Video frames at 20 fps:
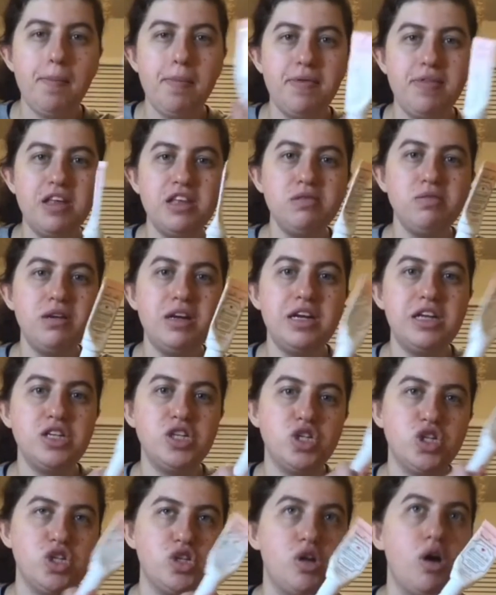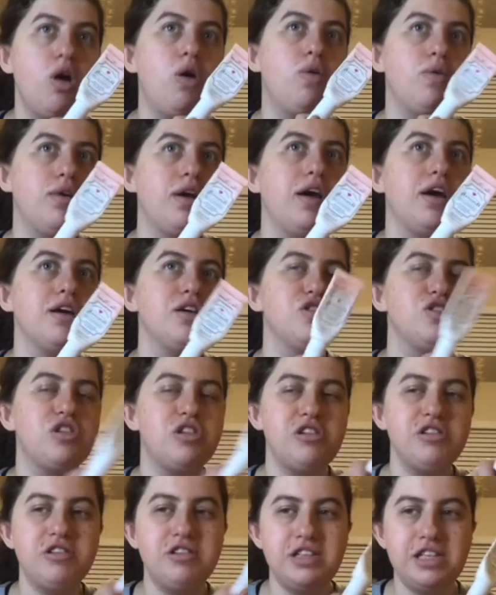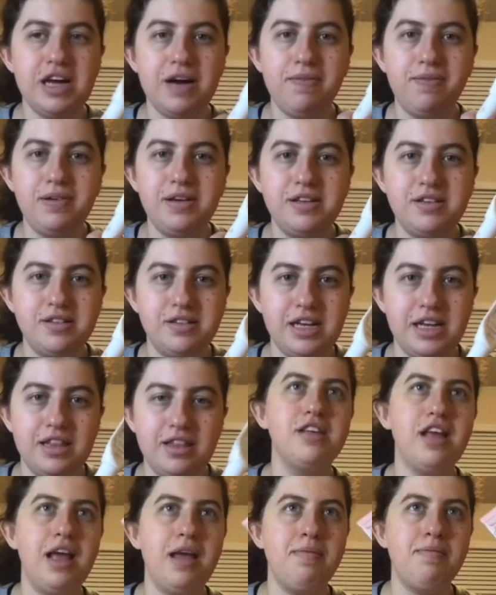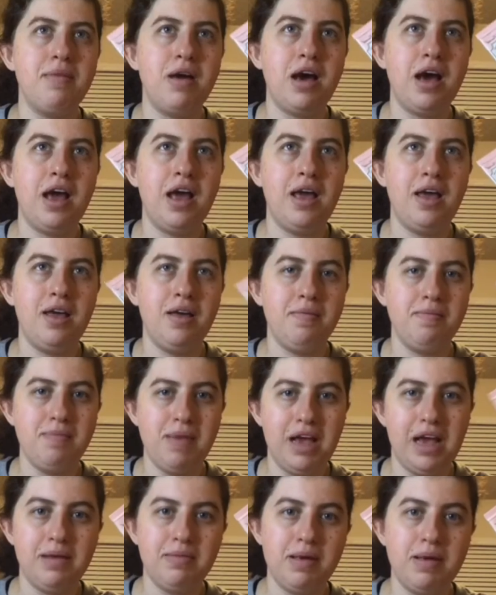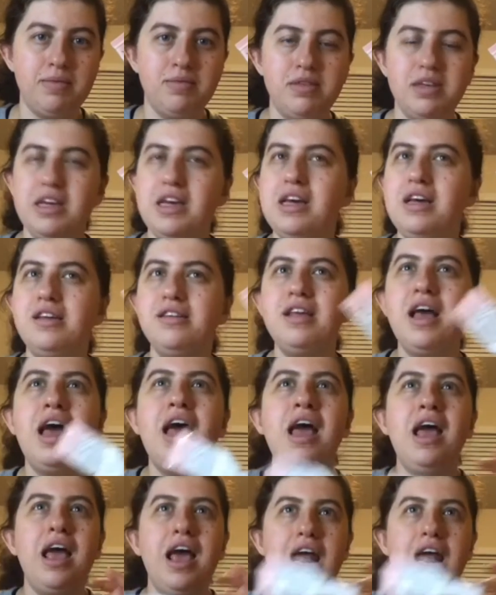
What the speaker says: But this one is so good. You're going to definitely see this in my makeup empties.